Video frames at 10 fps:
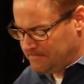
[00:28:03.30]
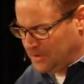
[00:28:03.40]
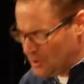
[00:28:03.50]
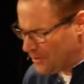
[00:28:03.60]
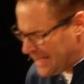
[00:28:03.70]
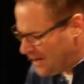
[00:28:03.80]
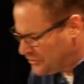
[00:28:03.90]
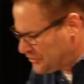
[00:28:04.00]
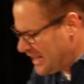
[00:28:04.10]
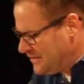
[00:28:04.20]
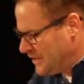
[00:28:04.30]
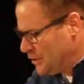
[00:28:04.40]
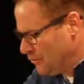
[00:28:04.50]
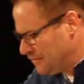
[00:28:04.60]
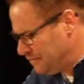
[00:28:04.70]
You are now saying that
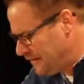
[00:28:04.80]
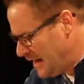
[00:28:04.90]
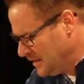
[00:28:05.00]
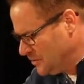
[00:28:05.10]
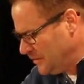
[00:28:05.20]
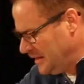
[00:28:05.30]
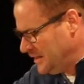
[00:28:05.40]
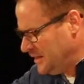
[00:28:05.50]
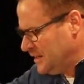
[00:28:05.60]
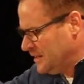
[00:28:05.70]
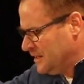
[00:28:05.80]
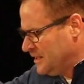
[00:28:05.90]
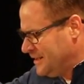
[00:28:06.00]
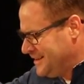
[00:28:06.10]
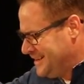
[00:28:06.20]
you are following
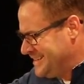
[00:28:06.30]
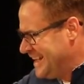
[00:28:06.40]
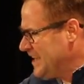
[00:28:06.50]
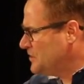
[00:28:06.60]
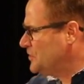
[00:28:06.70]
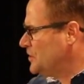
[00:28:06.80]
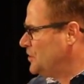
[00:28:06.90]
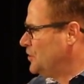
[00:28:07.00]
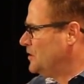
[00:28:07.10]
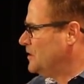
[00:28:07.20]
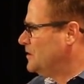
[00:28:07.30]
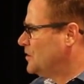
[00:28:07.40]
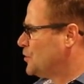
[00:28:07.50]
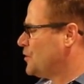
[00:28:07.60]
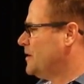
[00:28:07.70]
an
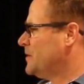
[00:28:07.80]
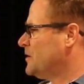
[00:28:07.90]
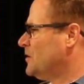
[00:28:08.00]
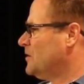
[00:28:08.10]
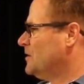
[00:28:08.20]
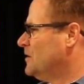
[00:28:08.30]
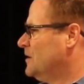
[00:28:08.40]
executed criminal.